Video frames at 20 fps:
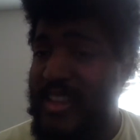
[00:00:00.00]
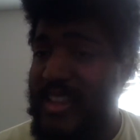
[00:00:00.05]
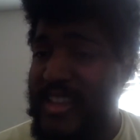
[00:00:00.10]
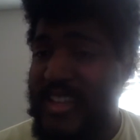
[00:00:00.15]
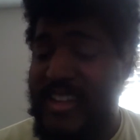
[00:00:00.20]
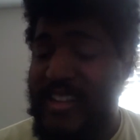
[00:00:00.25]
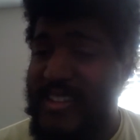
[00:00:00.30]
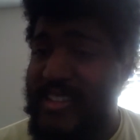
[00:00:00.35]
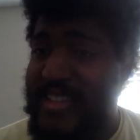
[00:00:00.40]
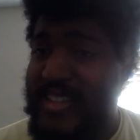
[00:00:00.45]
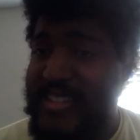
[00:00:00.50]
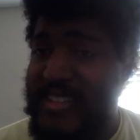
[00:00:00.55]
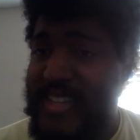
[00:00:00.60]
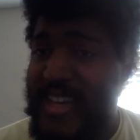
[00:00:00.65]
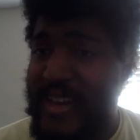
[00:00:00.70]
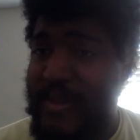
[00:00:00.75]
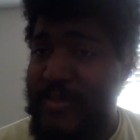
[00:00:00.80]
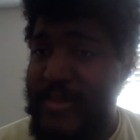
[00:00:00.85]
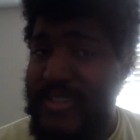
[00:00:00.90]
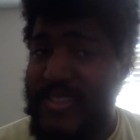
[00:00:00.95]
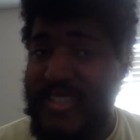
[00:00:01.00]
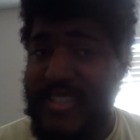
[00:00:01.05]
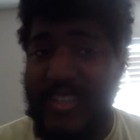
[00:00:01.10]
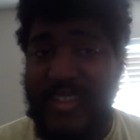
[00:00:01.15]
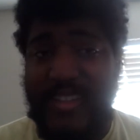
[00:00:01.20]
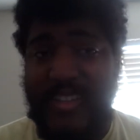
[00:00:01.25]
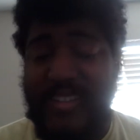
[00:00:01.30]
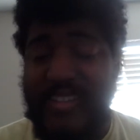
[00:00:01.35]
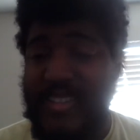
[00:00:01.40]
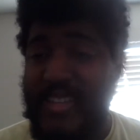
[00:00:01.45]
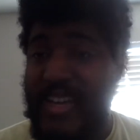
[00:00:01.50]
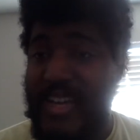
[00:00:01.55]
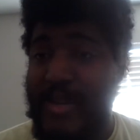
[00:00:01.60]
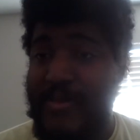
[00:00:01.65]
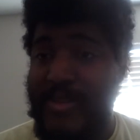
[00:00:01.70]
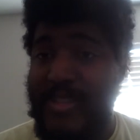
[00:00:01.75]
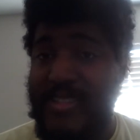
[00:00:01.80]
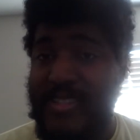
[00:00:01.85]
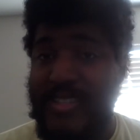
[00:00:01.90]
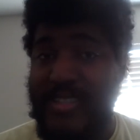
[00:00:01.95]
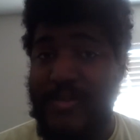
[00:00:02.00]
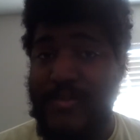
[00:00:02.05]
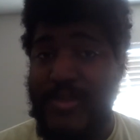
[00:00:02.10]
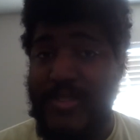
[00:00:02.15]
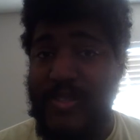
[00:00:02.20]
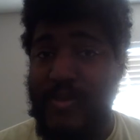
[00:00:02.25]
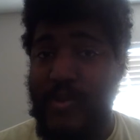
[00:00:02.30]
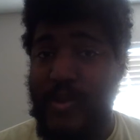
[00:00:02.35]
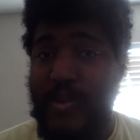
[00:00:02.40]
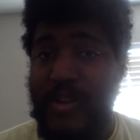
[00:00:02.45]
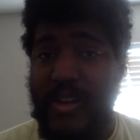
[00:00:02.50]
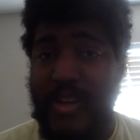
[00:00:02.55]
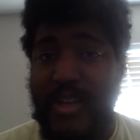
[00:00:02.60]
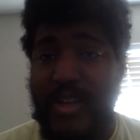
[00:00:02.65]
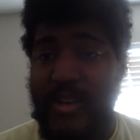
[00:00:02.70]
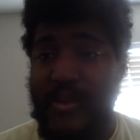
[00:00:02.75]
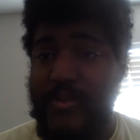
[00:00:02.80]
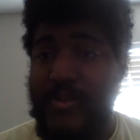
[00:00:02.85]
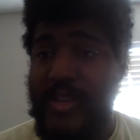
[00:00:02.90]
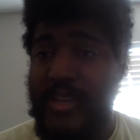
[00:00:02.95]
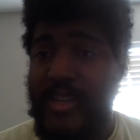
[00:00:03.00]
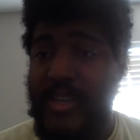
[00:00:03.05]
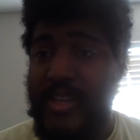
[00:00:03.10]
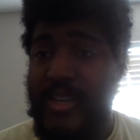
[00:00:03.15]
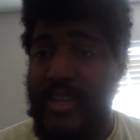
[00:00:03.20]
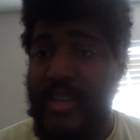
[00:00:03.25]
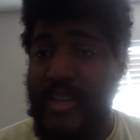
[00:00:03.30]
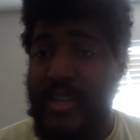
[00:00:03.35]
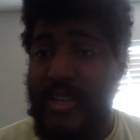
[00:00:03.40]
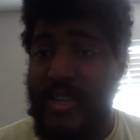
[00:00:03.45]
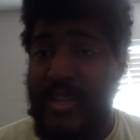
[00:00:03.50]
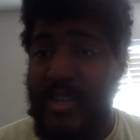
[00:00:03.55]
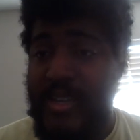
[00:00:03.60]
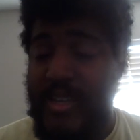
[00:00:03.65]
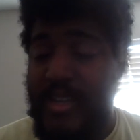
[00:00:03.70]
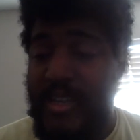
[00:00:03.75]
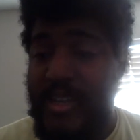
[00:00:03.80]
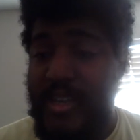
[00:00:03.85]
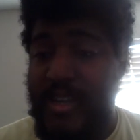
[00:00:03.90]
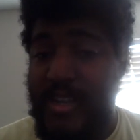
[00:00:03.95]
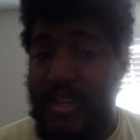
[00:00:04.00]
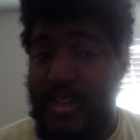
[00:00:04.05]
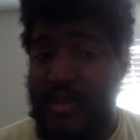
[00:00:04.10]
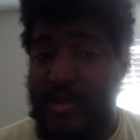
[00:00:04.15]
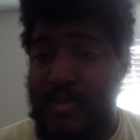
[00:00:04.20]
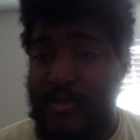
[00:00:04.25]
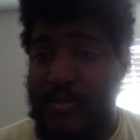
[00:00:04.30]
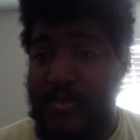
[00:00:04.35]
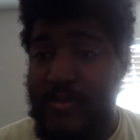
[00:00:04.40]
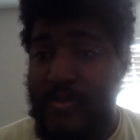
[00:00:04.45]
There, there's got to be some. There's got to be some sort of, you know,